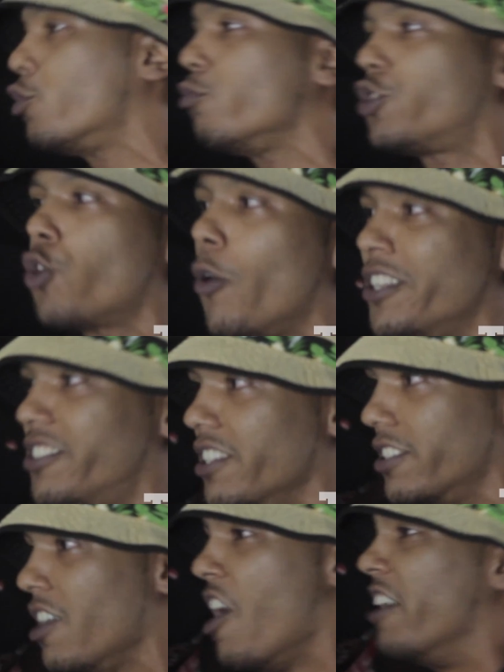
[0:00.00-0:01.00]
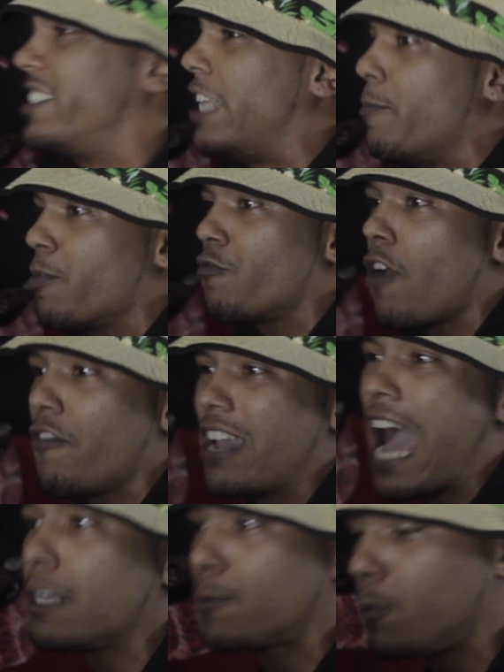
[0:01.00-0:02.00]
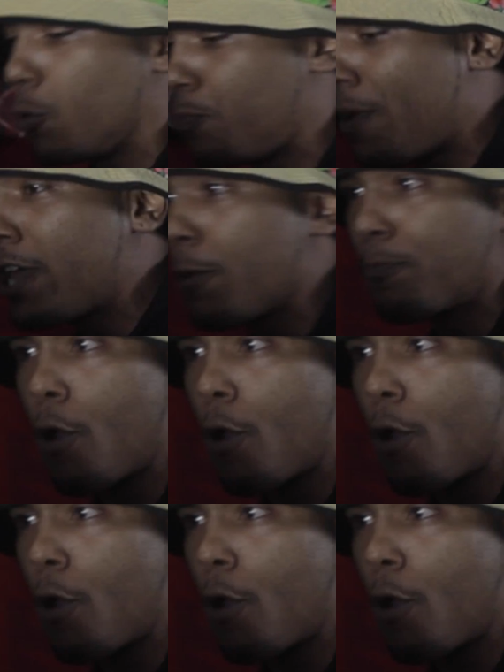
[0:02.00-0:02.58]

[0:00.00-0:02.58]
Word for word: Two choices, a temporary hospital bed, a